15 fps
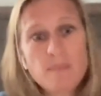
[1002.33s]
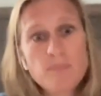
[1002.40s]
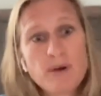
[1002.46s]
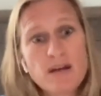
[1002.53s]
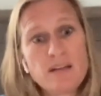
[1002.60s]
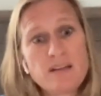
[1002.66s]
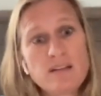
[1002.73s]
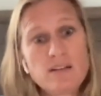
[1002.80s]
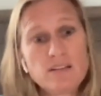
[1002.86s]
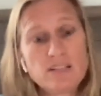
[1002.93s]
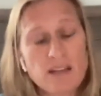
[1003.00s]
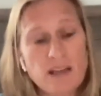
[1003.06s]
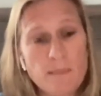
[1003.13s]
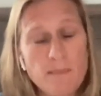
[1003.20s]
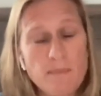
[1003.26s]
But
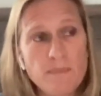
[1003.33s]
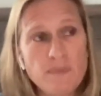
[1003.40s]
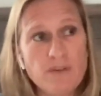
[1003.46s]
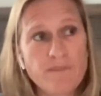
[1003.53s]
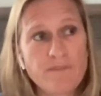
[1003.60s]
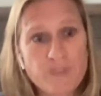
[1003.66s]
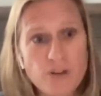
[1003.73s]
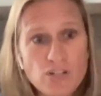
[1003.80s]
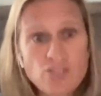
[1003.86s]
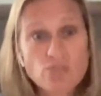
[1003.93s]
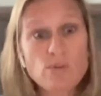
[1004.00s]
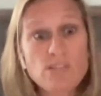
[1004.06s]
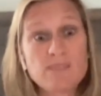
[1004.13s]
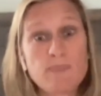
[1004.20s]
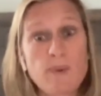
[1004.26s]
the
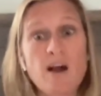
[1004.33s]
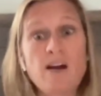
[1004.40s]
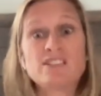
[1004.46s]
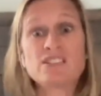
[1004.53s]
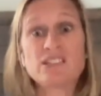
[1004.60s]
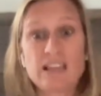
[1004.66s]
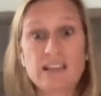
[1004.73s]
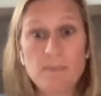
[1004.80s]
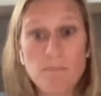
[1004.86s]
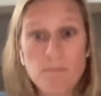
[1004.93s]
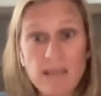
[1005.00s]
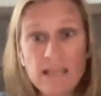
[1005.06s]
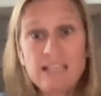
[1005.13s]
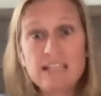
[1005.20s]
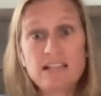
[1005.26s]
first response, the
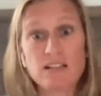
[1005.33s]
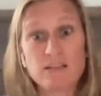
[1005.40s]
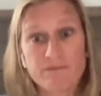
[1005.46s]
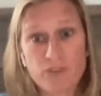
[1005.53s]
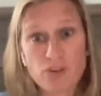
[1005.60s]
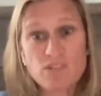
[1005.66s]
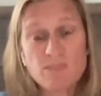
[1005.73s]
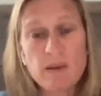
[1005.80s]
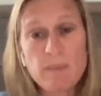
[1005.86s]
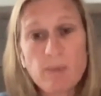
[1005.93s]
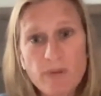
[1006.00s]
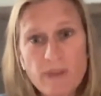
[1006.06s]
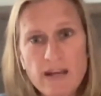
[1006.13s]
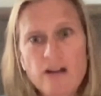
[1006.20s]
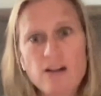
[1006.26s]
immediate first
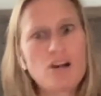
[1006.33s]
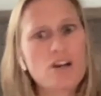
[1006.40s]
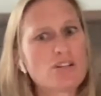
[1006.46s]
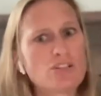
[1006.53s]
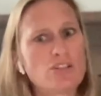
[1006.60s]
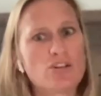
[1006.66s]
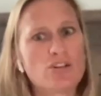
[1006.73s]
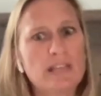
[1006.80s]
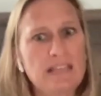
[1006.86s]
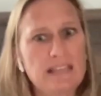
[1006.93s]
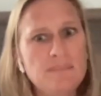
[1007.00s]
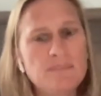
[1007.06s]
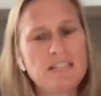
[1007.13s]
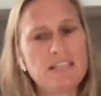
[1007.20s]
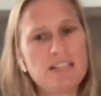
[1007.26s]
people there are your
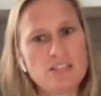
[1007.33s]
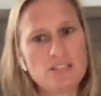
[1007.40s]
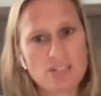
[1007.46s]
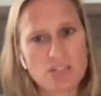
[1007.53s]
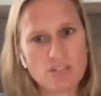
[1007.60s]
EMTs,